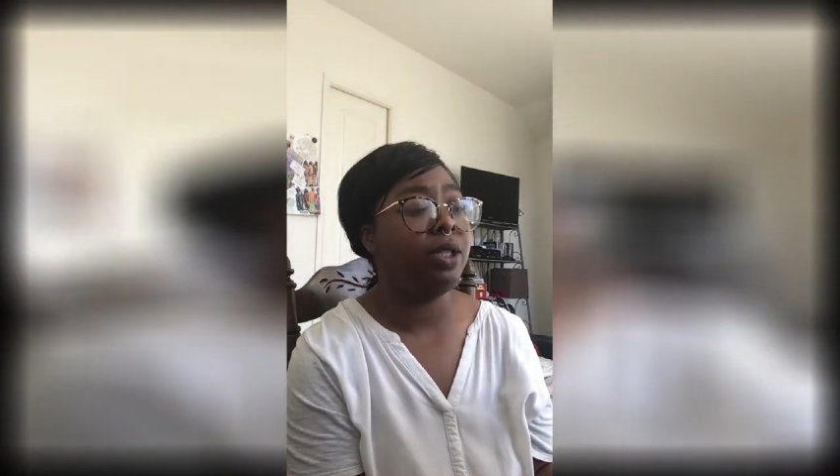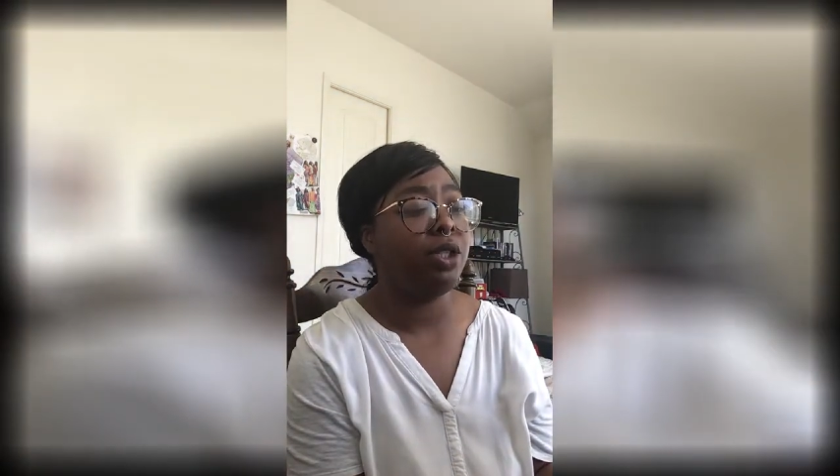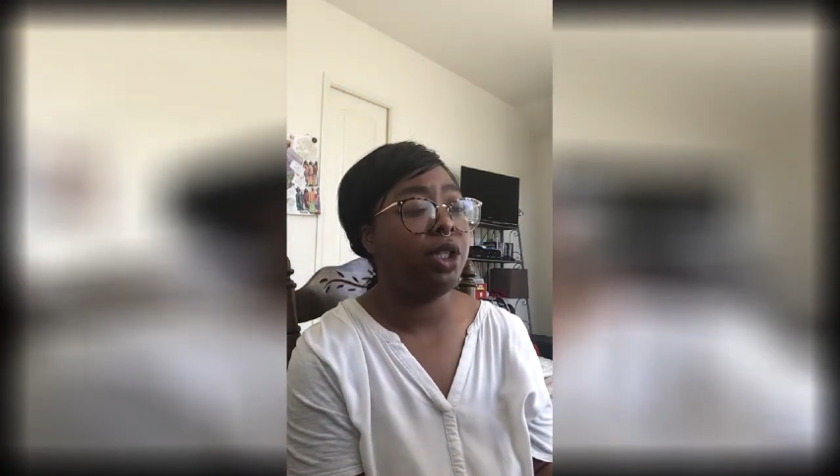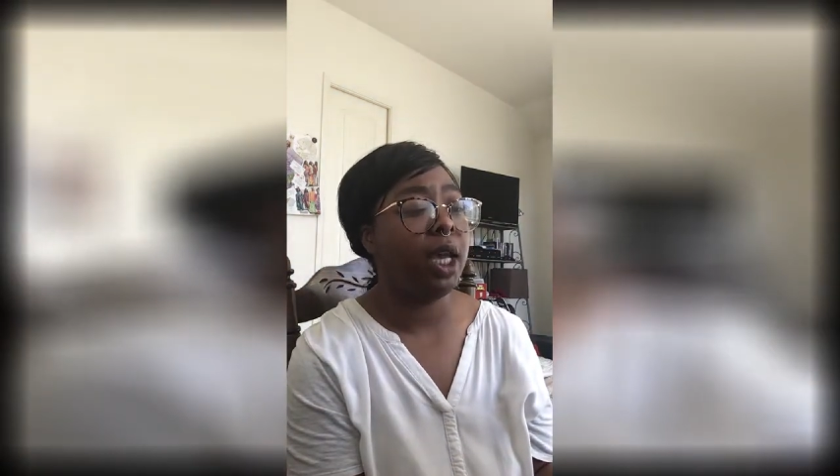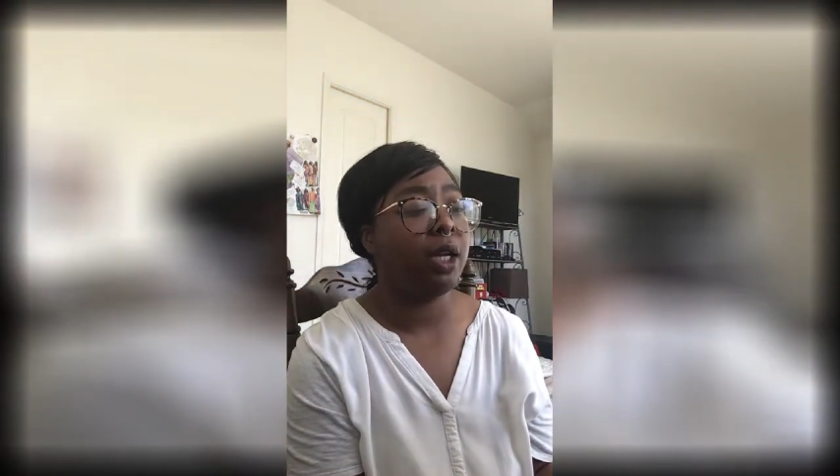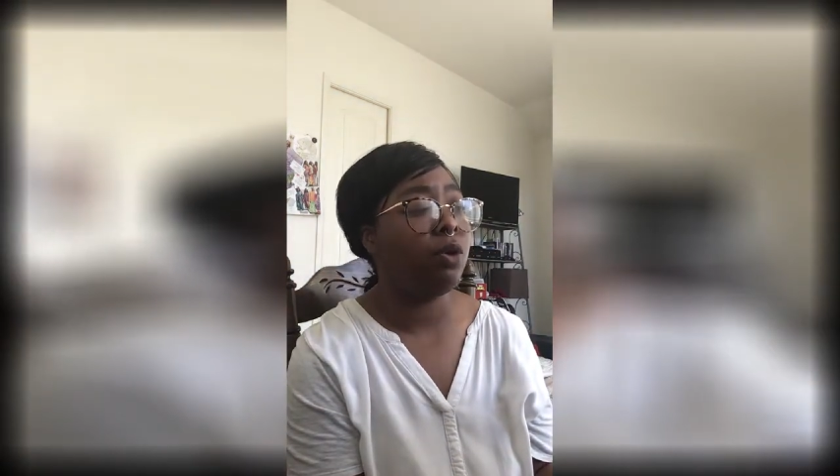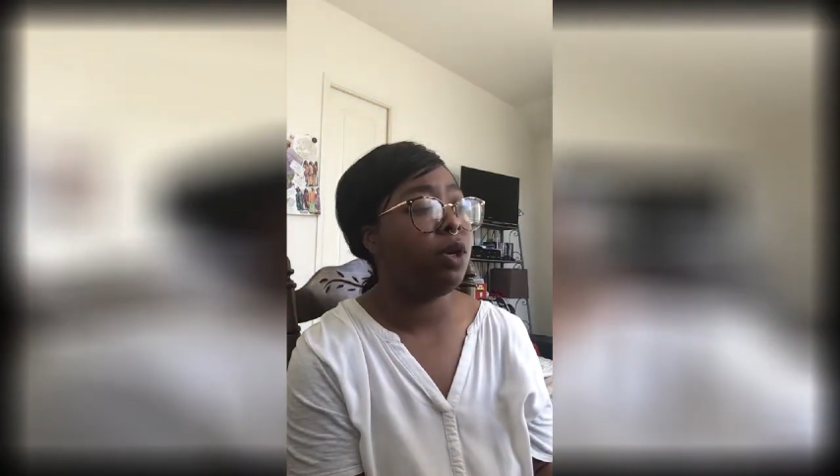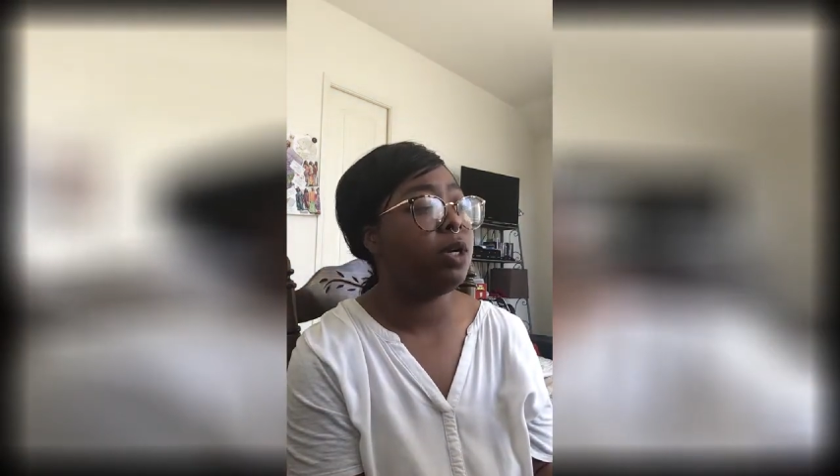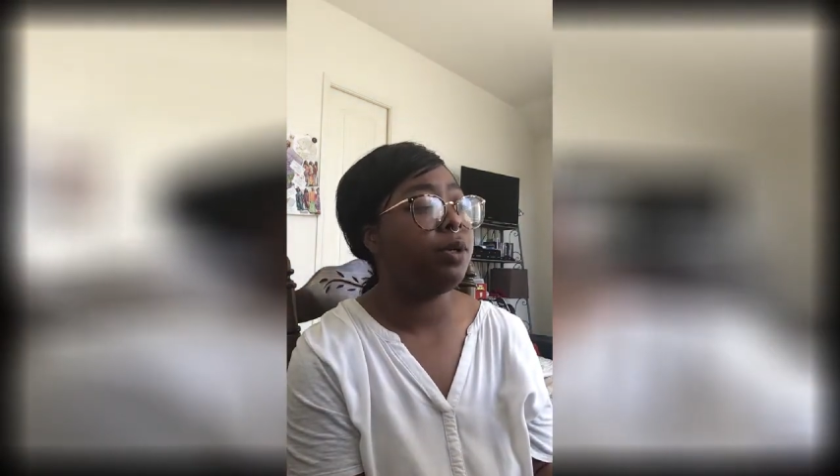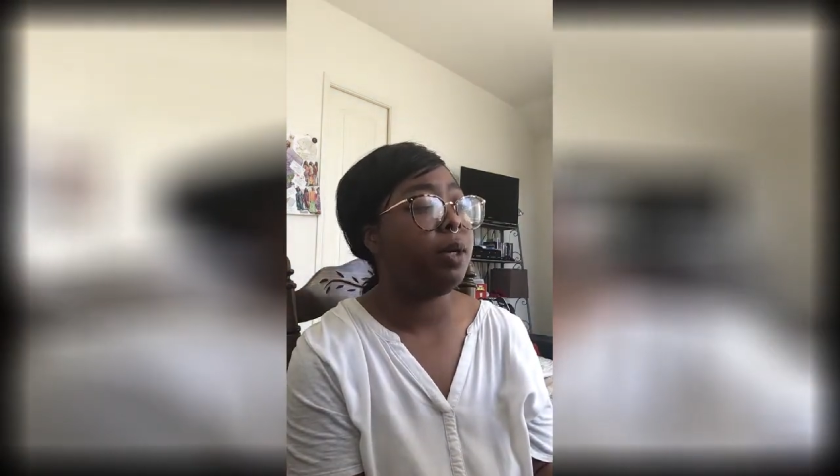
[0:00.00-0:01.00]
and she had a
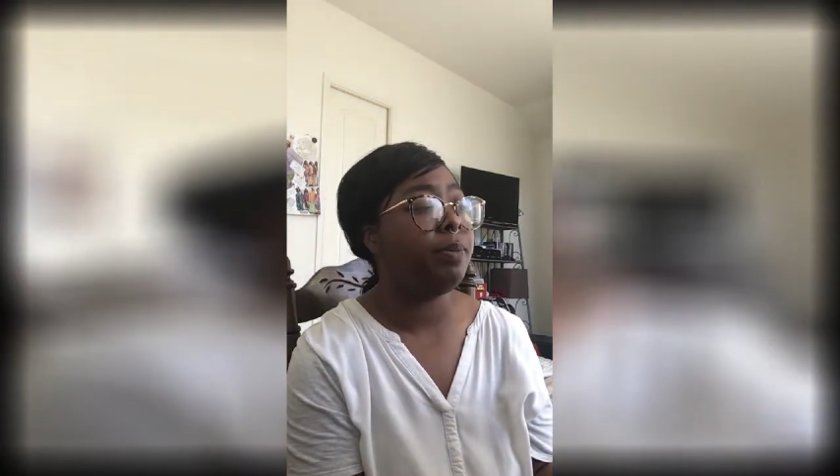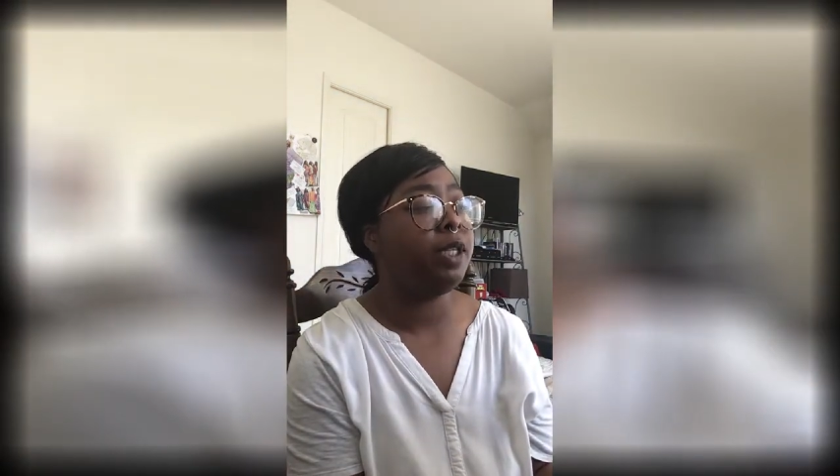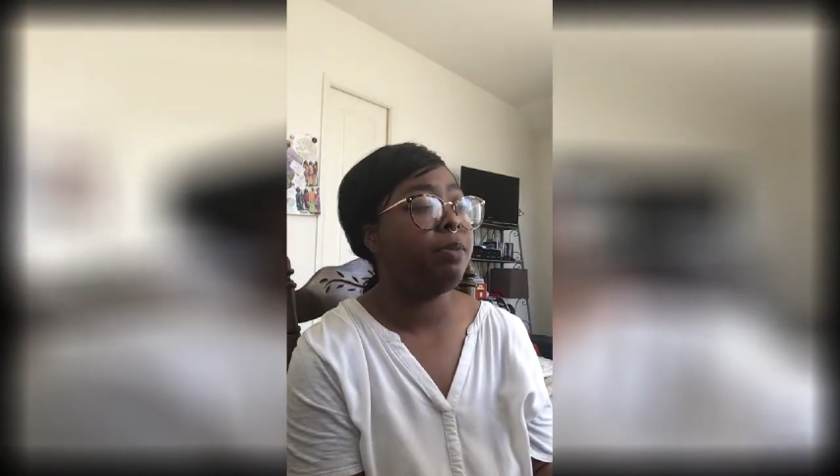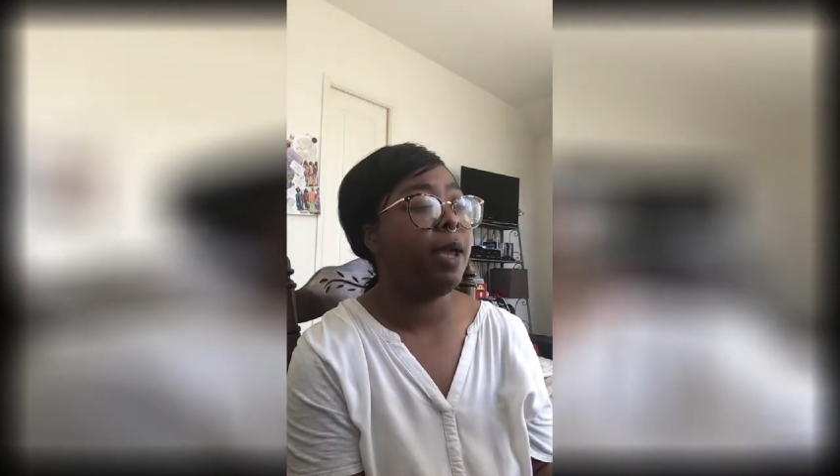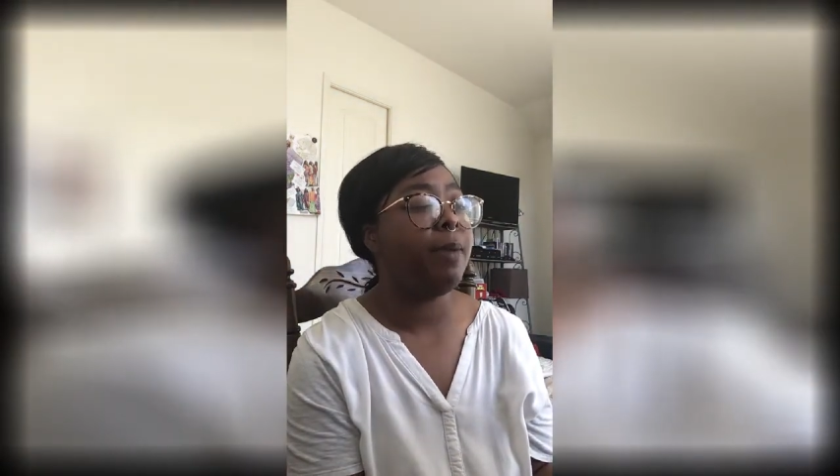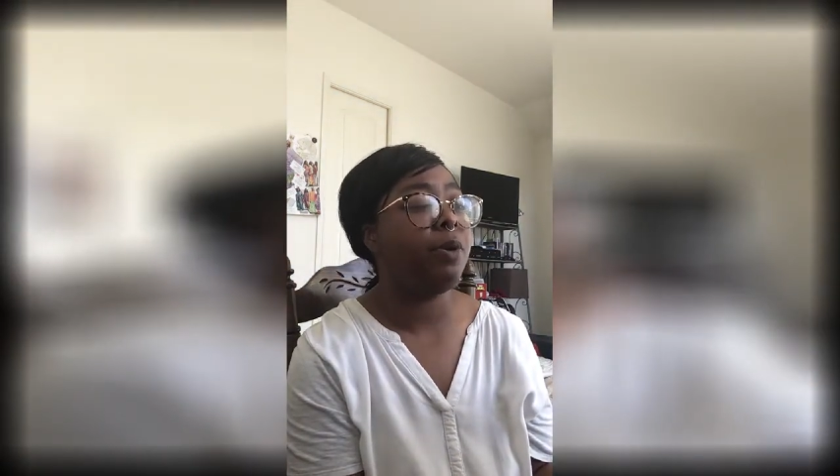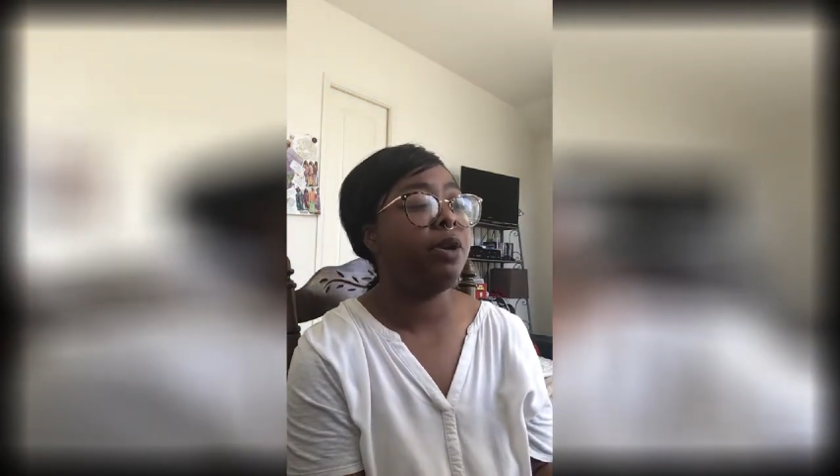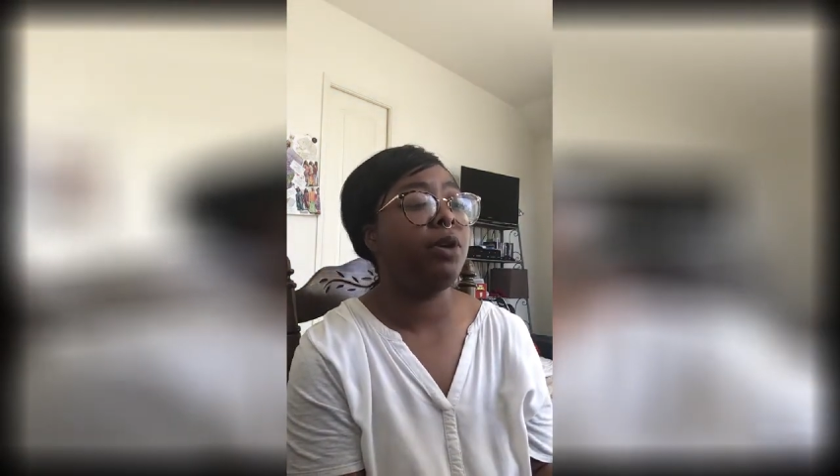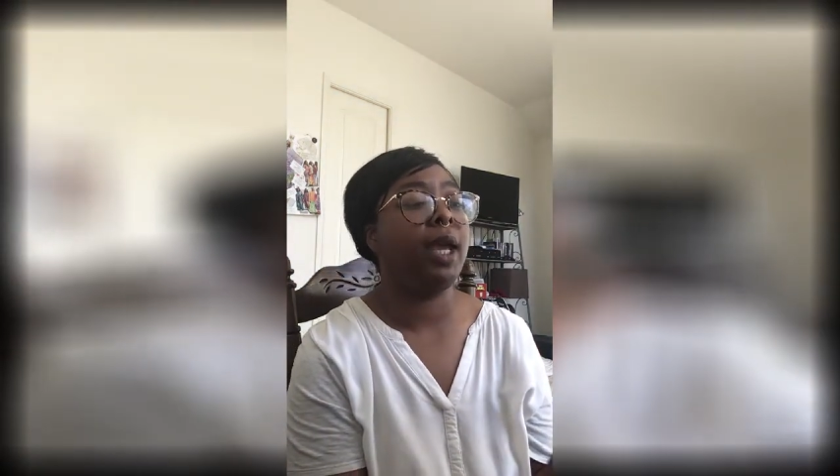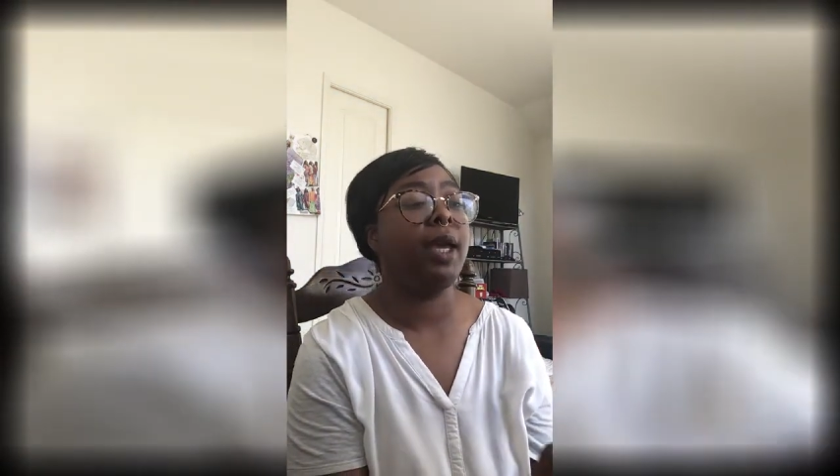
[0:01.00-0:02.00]
crinkled up piece of paper in
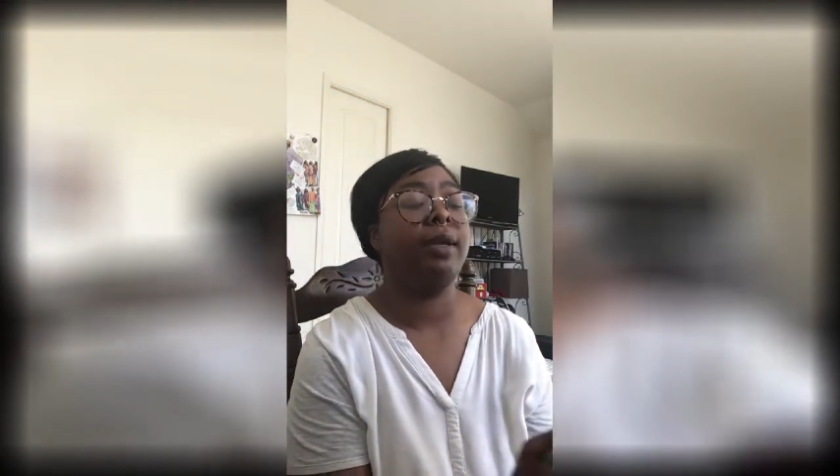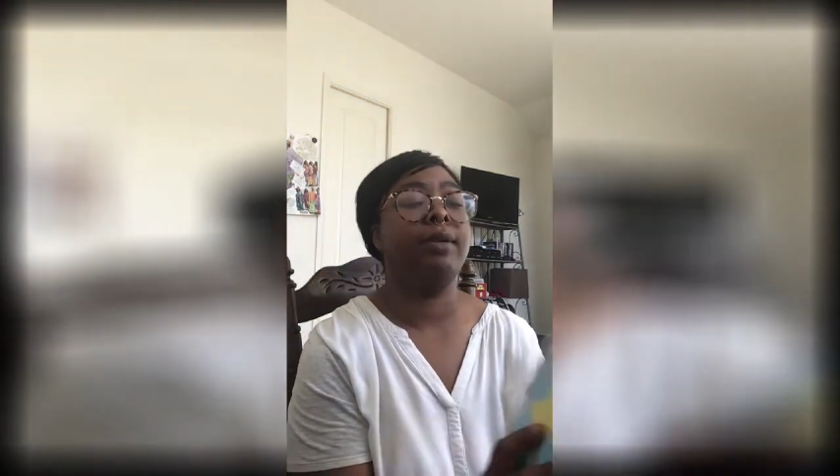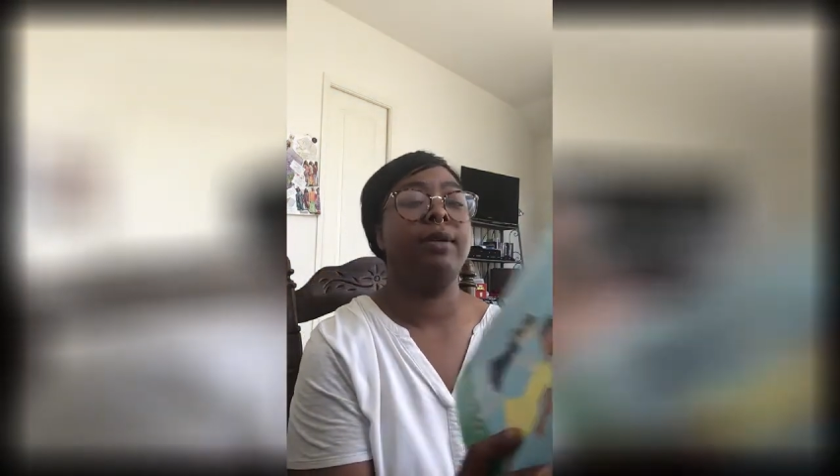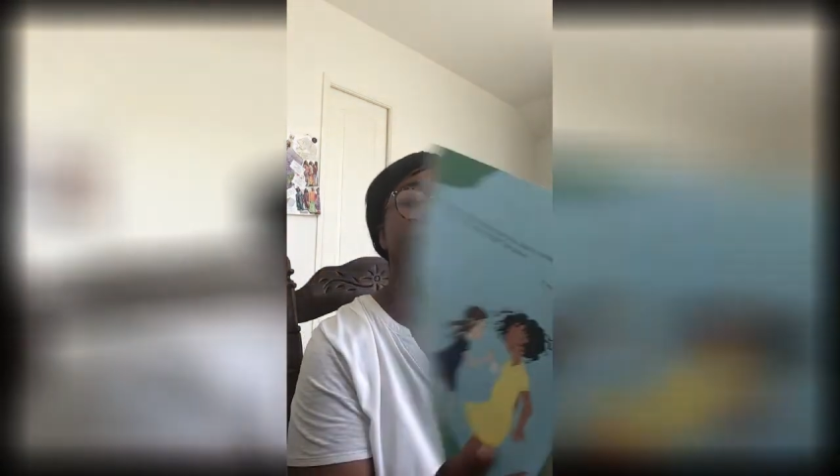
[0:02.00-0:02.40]
her hand.